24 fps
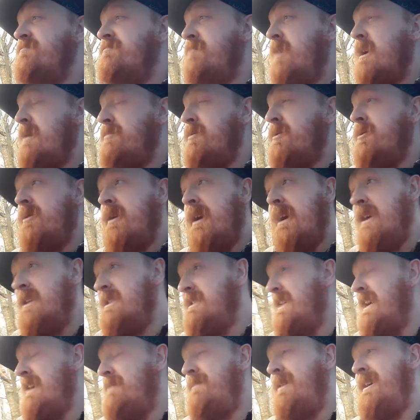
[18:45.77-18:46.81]
People who get
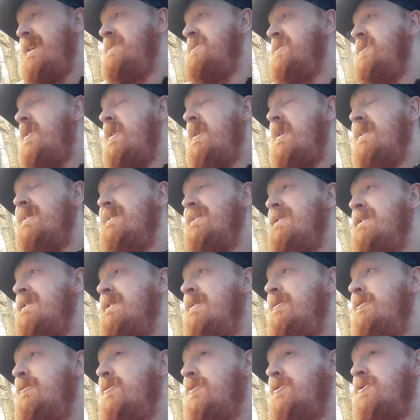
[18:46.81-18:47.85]
attacked by sharks in
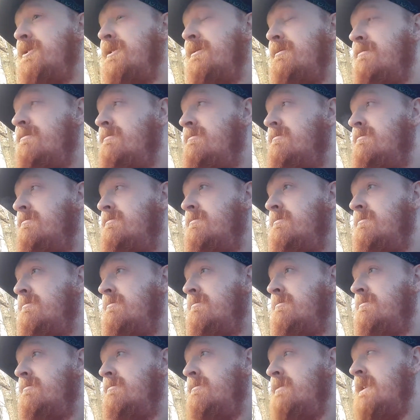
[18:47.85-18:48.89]
the ocean,
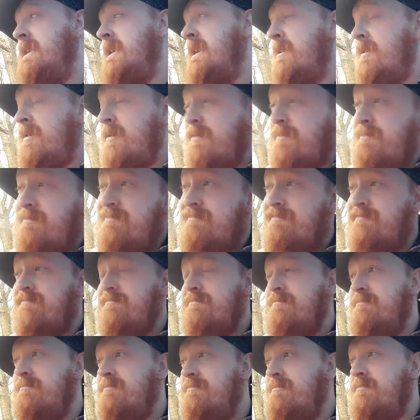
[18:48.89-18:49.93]
you know,
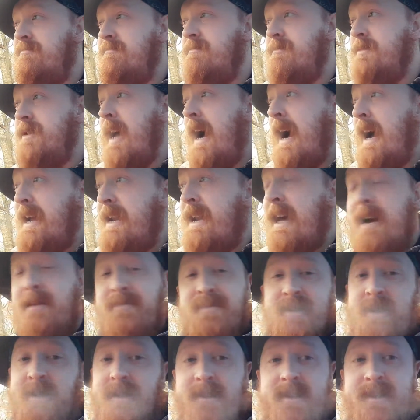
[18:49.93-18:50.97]

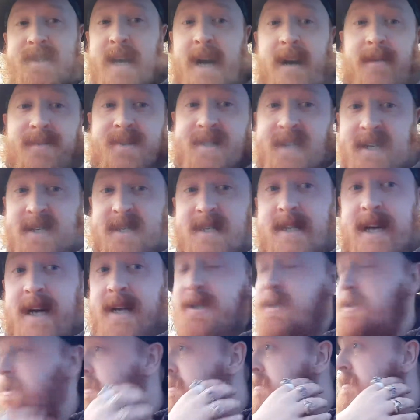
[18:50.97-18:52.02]
99% of the time it's
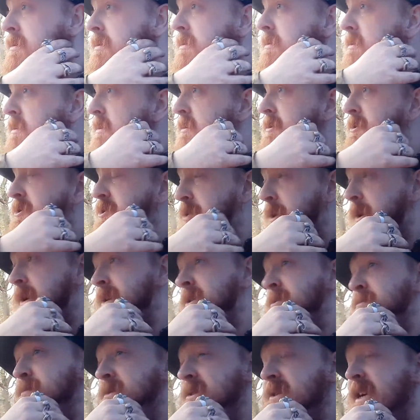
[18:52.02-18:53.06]
accidental. Shark
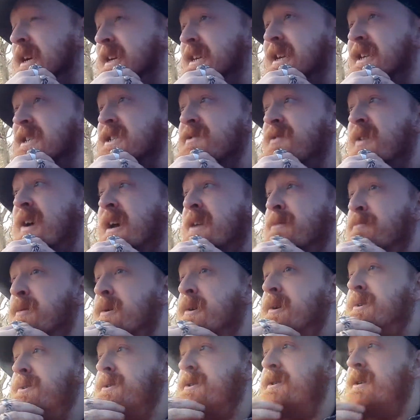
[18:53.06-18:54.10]
has misidentified a
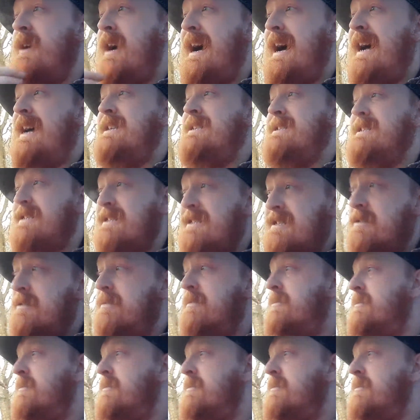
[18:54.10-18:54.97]
person as,